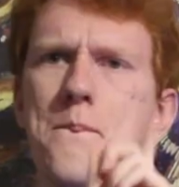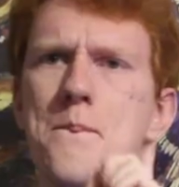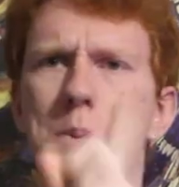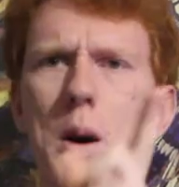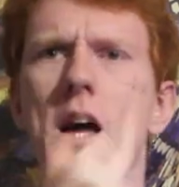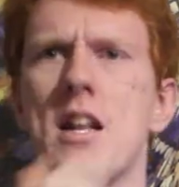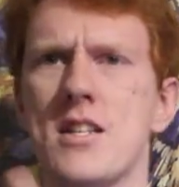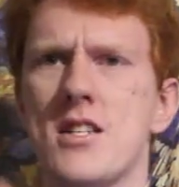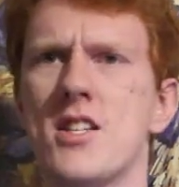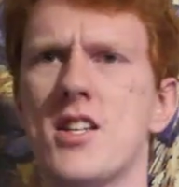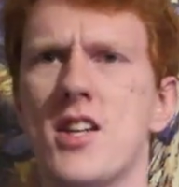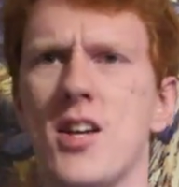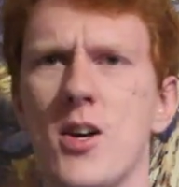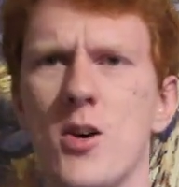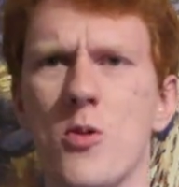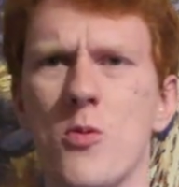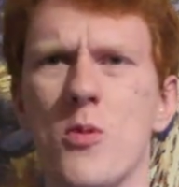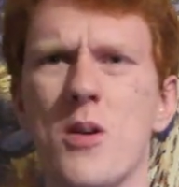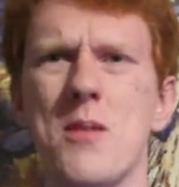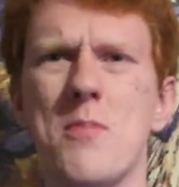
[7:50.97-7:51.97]
But
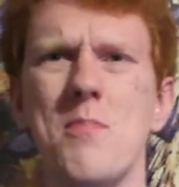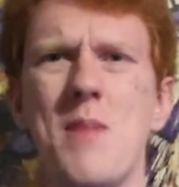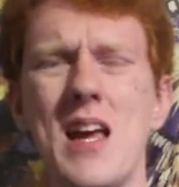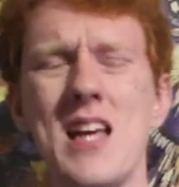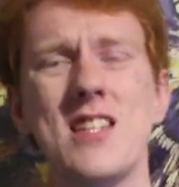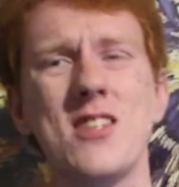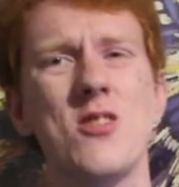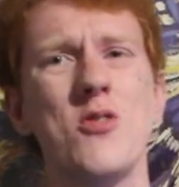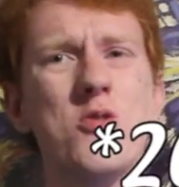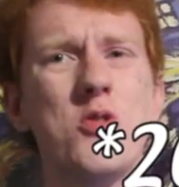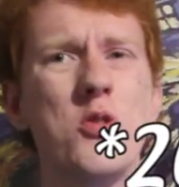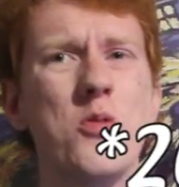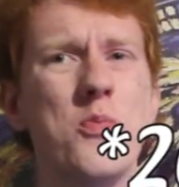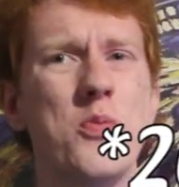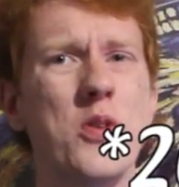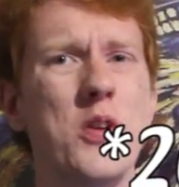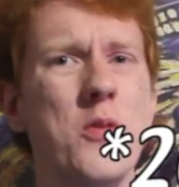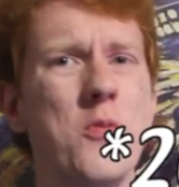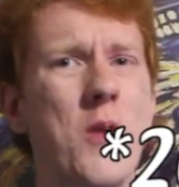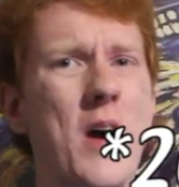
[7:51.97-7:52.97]
what makes YouTube
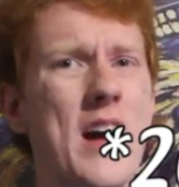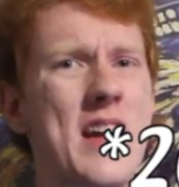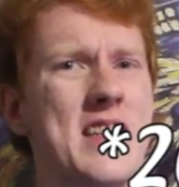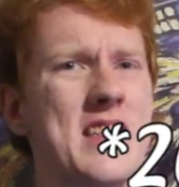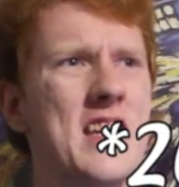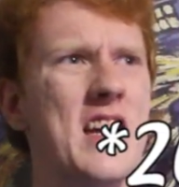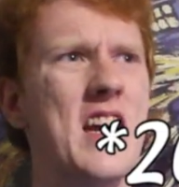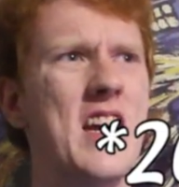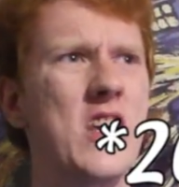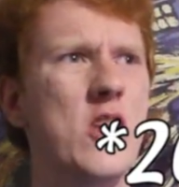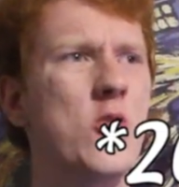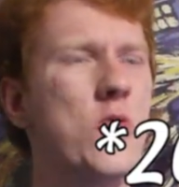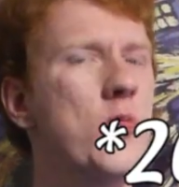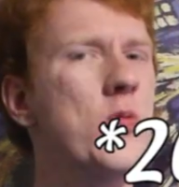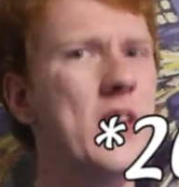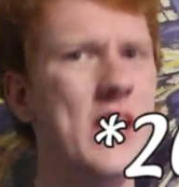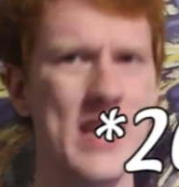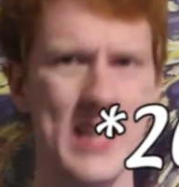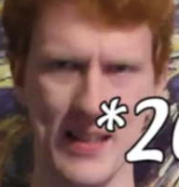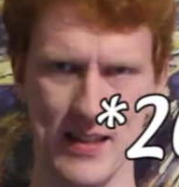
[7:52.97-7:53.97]
Rewind
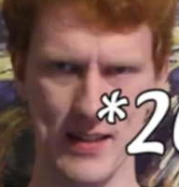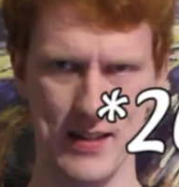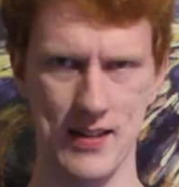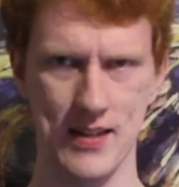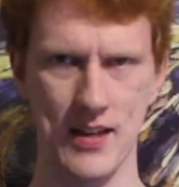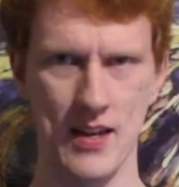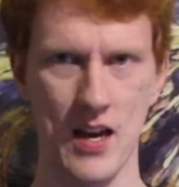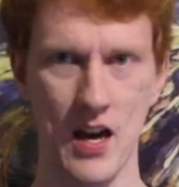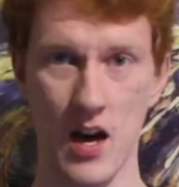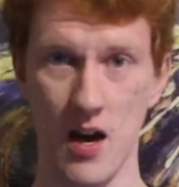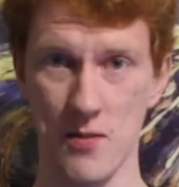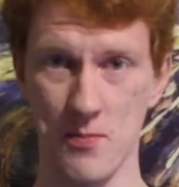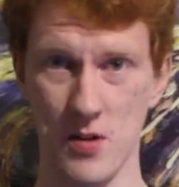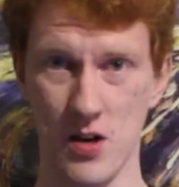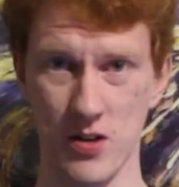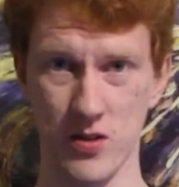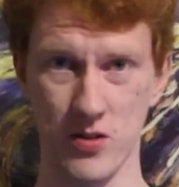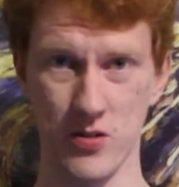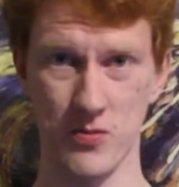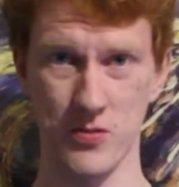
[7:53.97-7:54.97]
unique
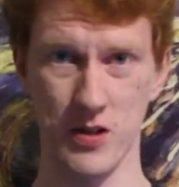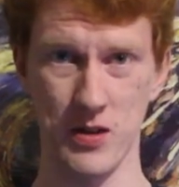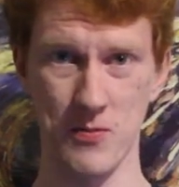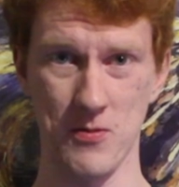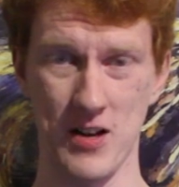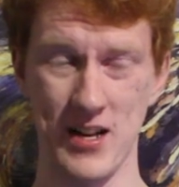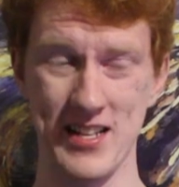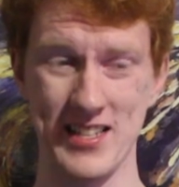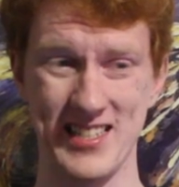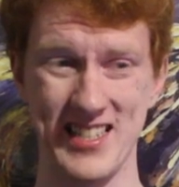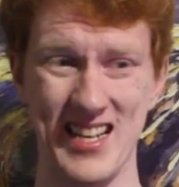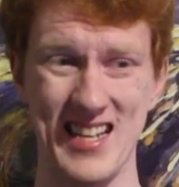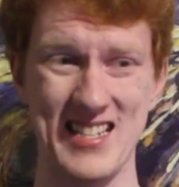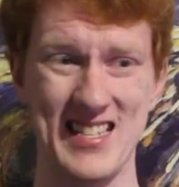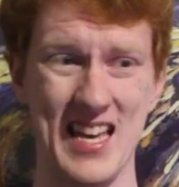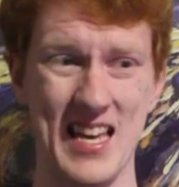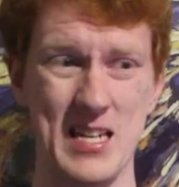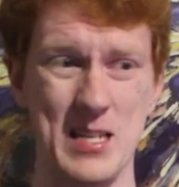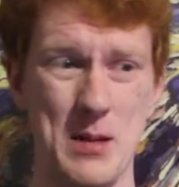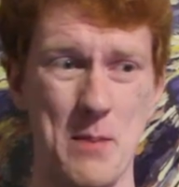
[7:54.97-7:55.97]
among the rewinds
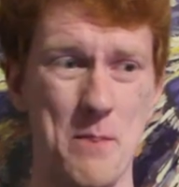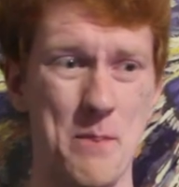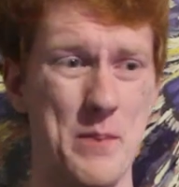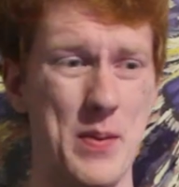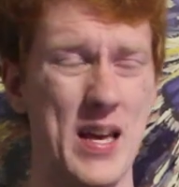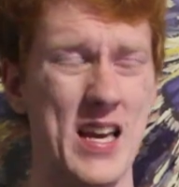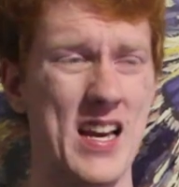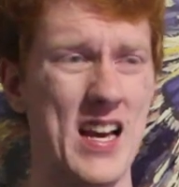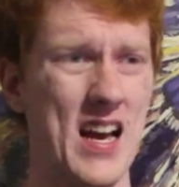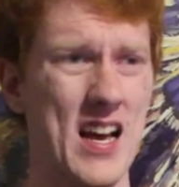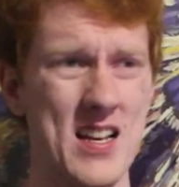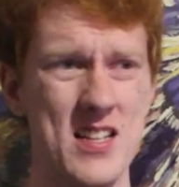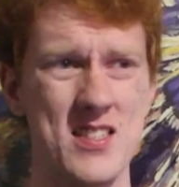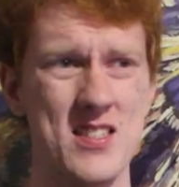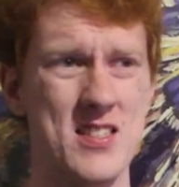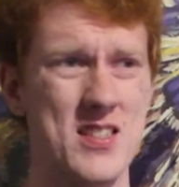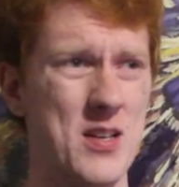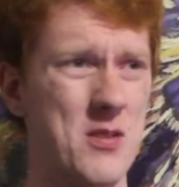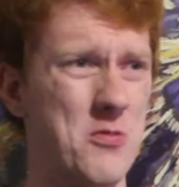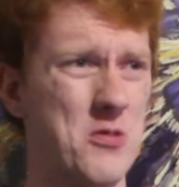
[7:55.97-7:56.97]
is that
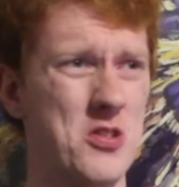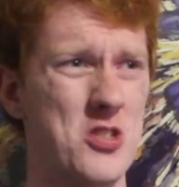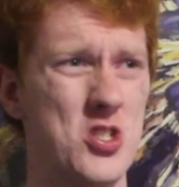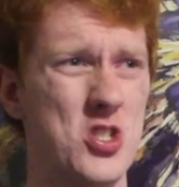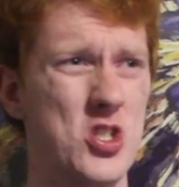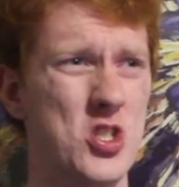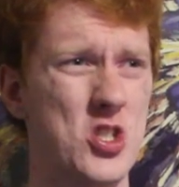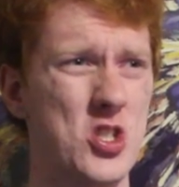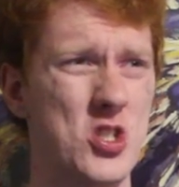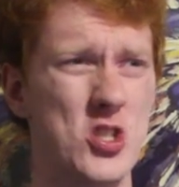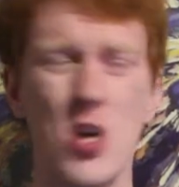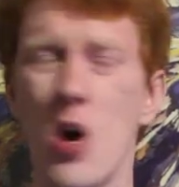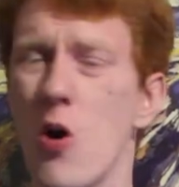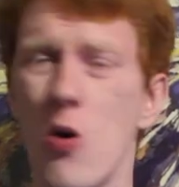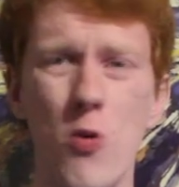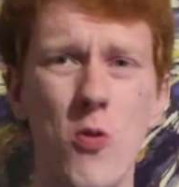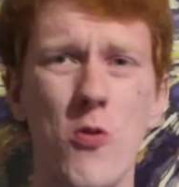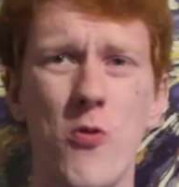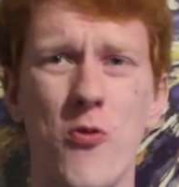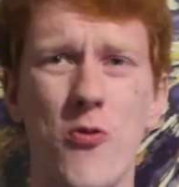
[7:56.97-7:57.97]
because there were
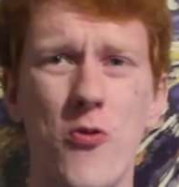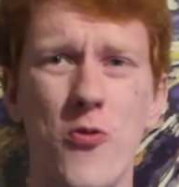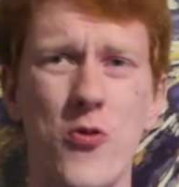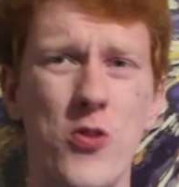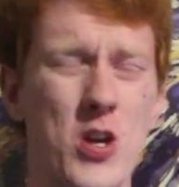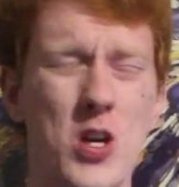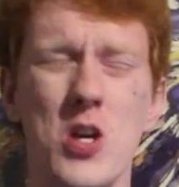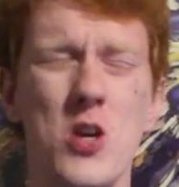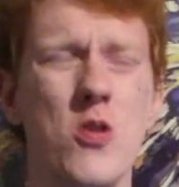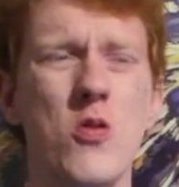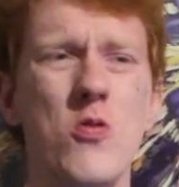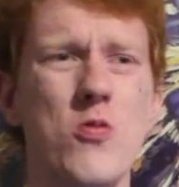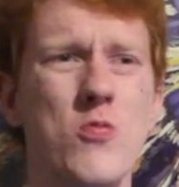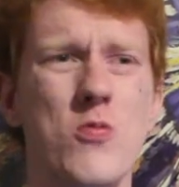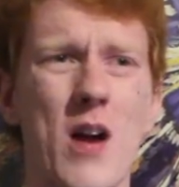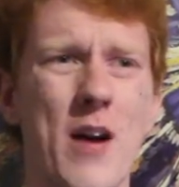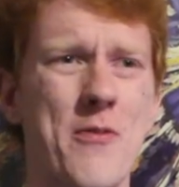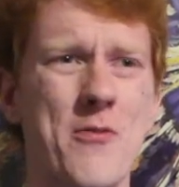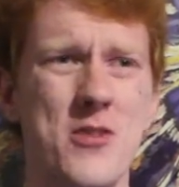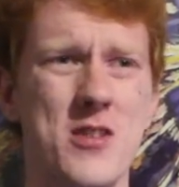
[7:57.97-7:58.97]
so few
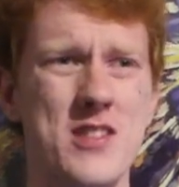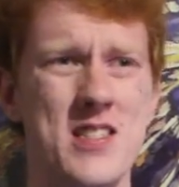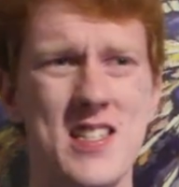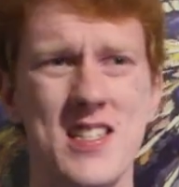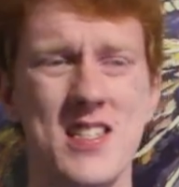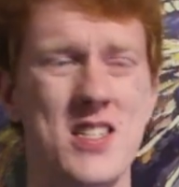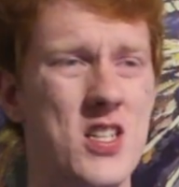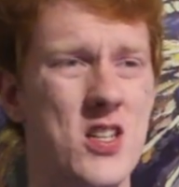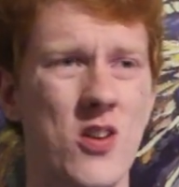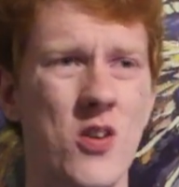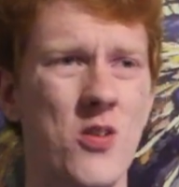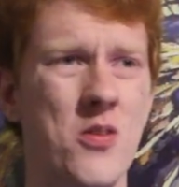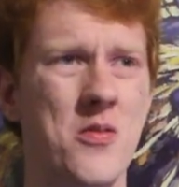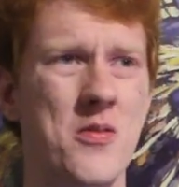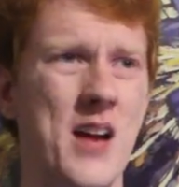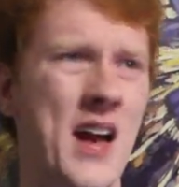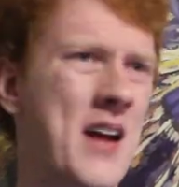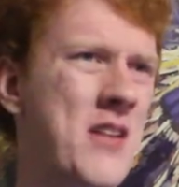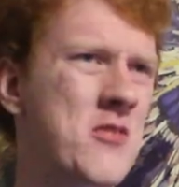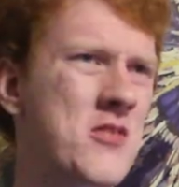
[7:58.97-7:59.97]
references to go
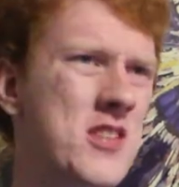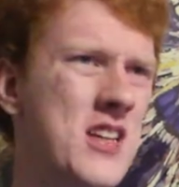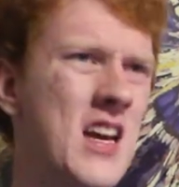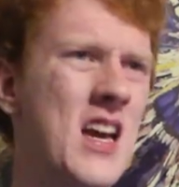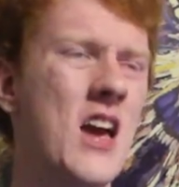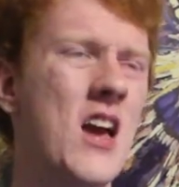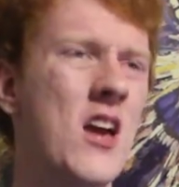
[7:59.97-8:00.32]
around,